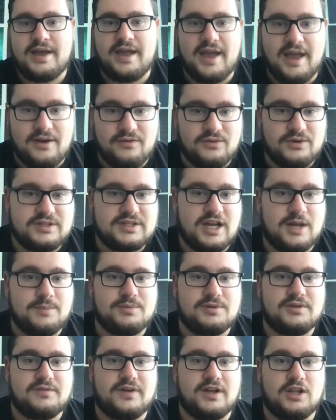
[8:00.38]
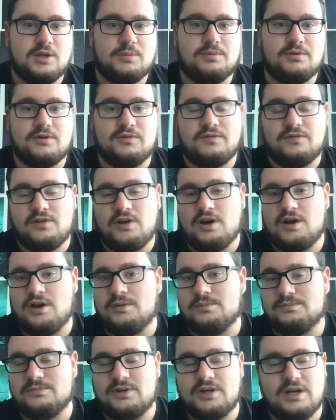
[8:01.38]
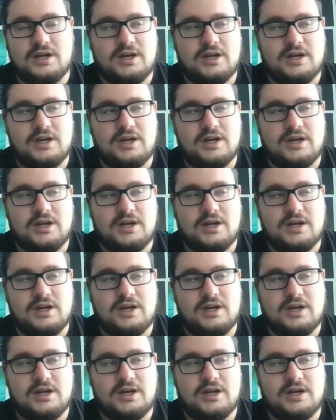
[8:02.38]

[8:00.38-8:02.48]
every type of developer, from